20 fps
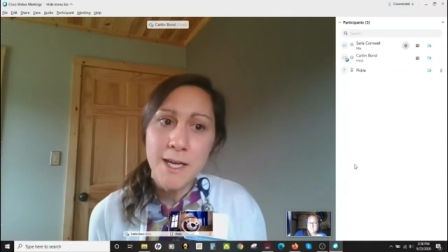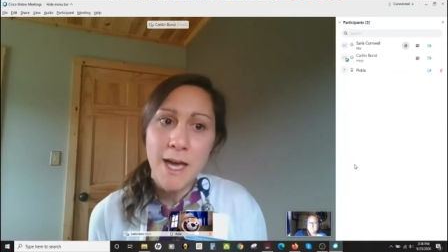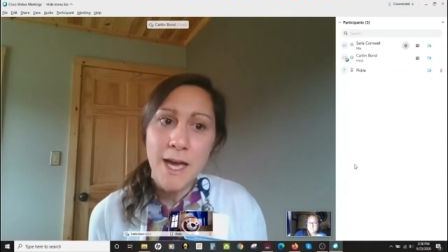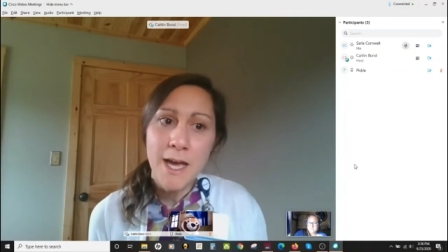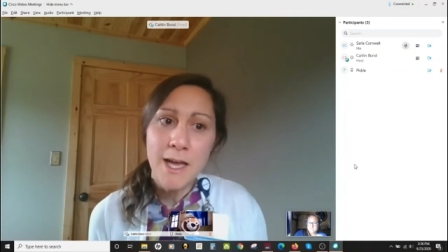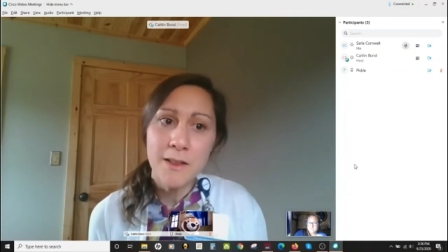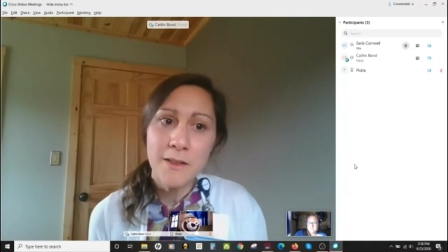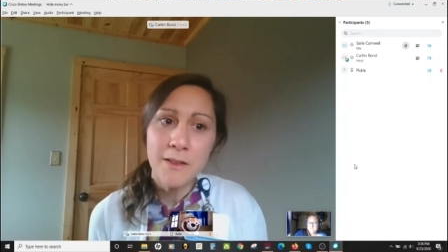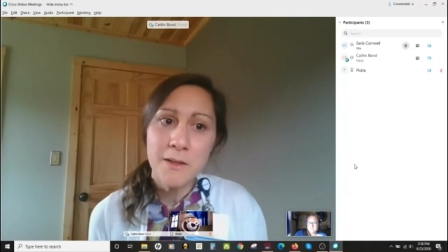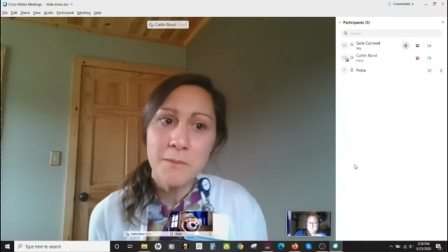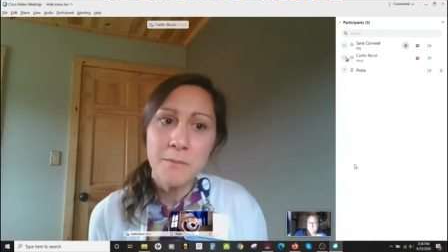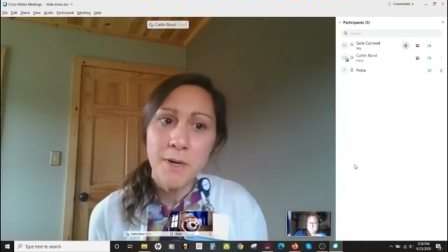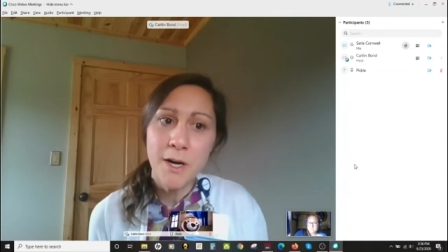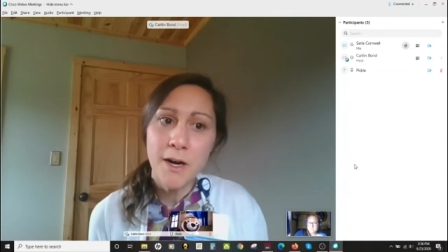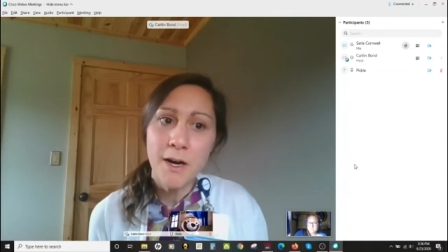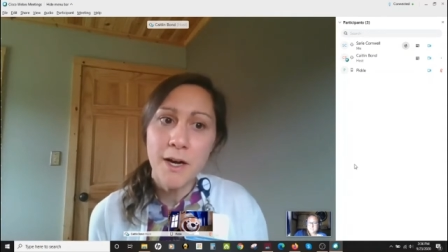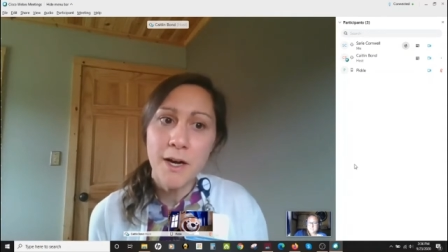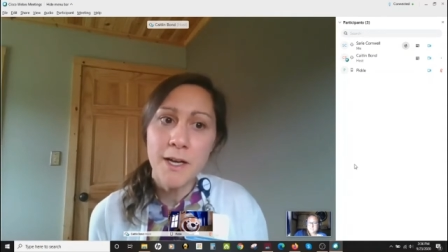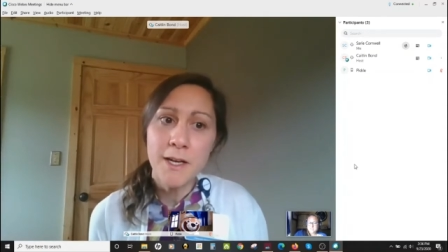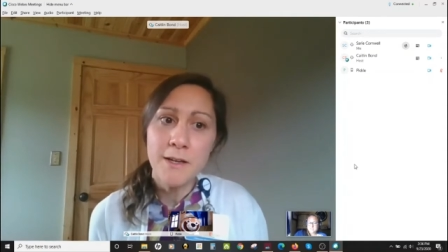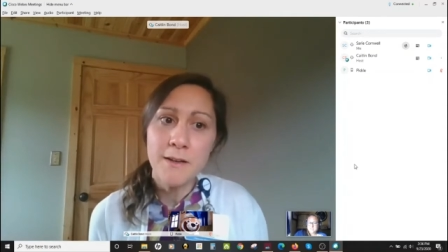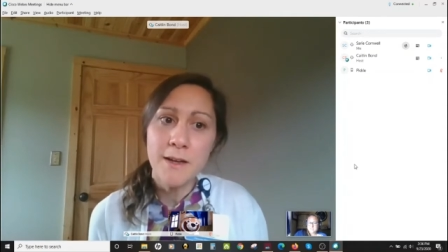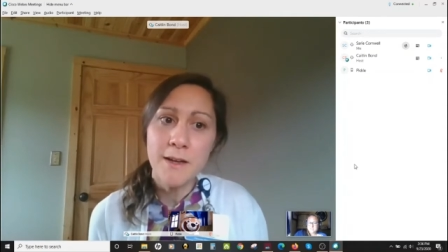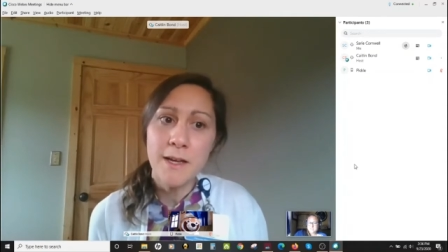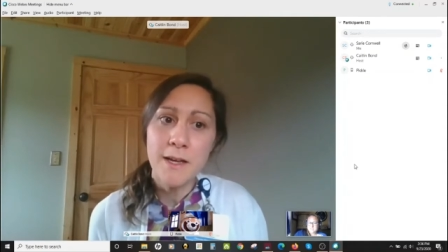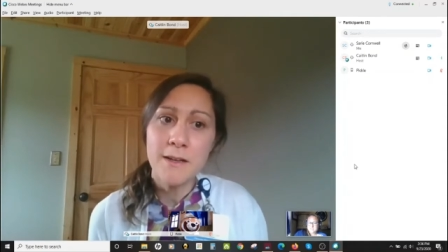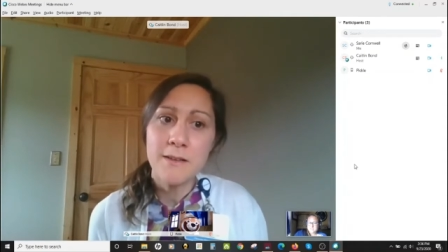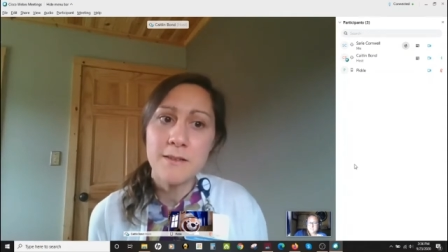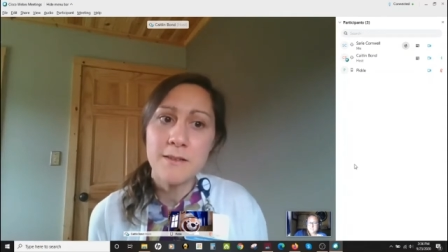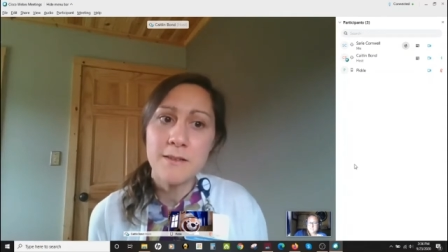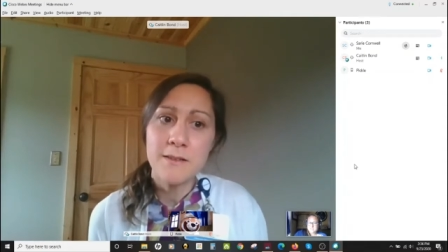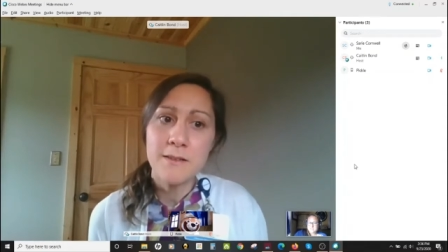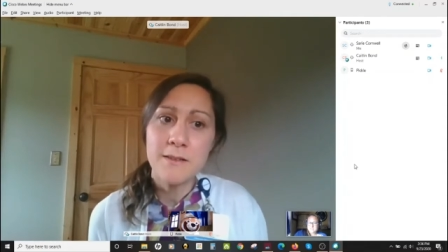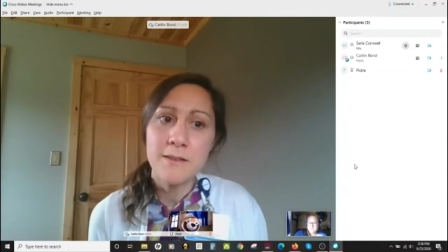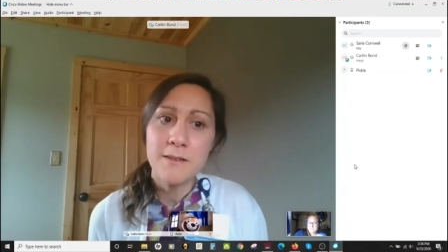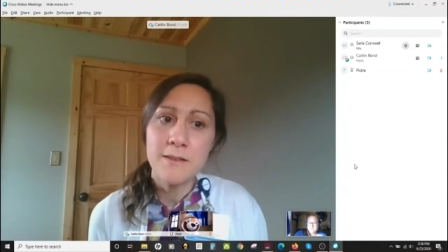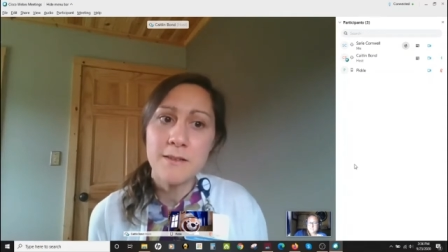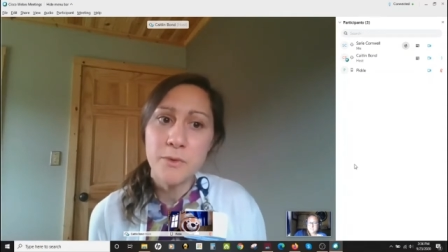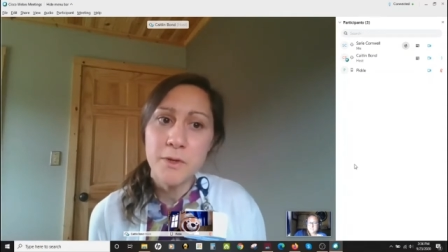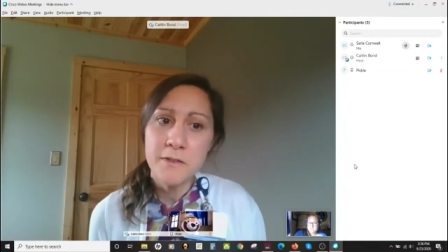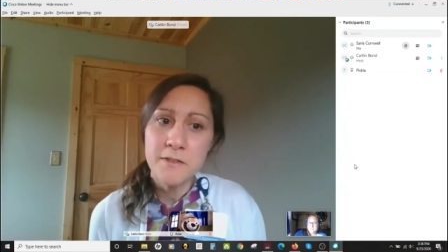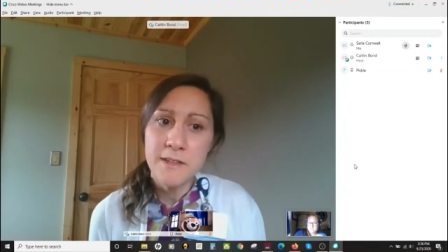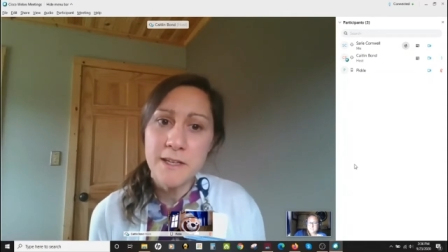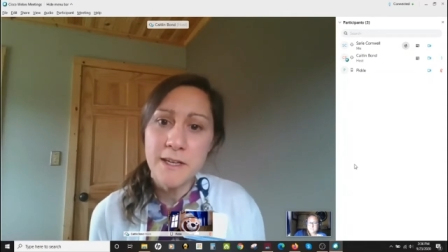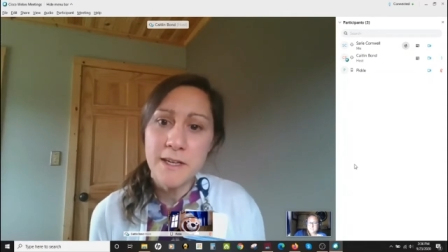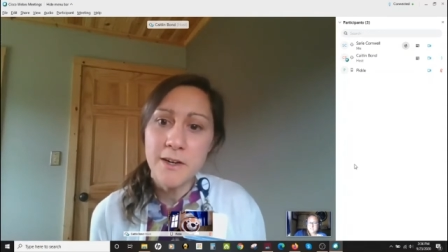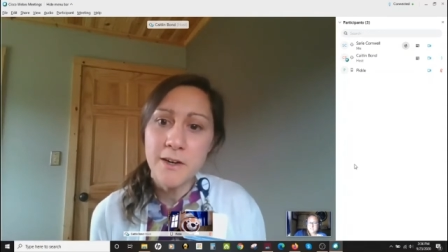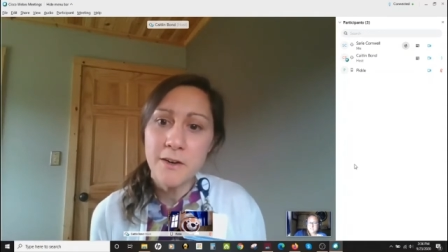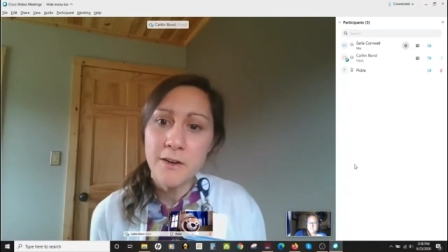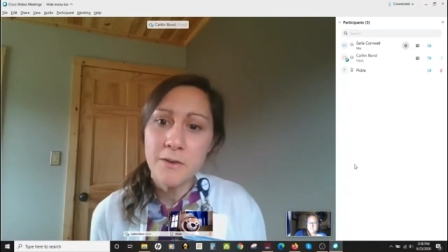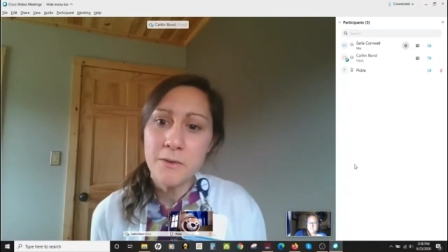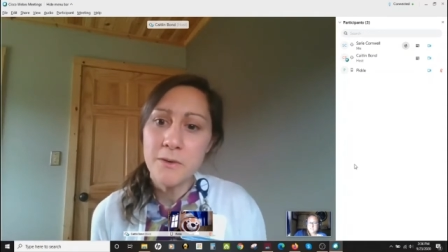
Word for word: Caitlin Bond, at 740